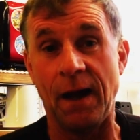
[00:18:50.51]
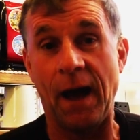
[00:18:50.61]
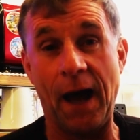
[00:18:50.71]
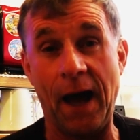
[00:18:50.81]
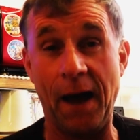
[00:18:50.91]

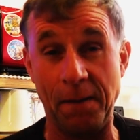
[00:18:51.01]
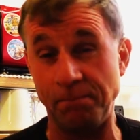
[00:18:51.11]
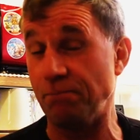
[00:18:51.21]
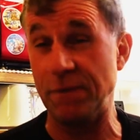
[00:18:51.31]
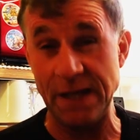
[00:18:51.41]

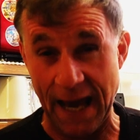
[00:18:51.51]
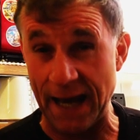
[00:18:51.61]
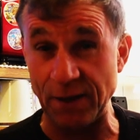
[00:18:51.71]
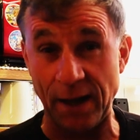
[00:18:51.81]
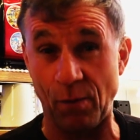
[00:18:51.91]
yeah,
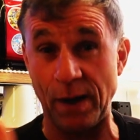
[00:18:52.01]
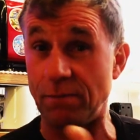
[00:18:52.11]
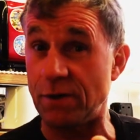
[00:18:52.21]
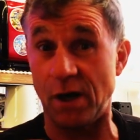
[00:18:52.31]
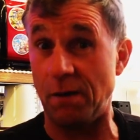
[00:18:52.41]
down
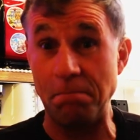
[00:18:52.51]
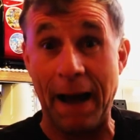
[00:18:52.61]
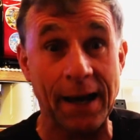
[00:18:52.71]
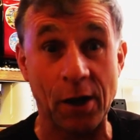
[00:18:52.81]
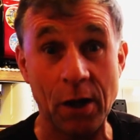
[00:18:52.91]
around
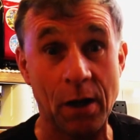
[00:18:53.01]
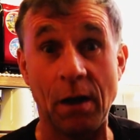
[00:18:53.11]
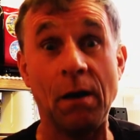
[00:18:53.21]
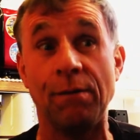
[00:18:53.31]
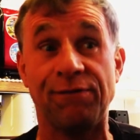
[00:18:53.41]

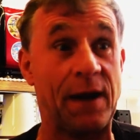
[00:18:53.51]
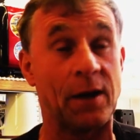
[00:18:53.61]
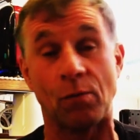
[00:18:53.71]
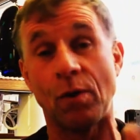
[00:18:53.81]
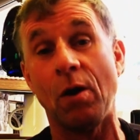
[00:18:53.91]
Malaga,
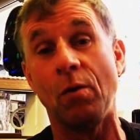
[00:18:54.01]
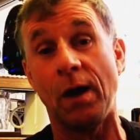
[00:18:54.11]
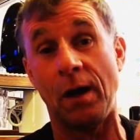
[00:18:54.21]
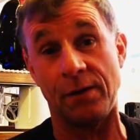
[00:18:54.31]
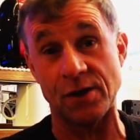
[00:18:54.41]

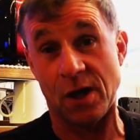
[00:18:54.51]
Fuengirola.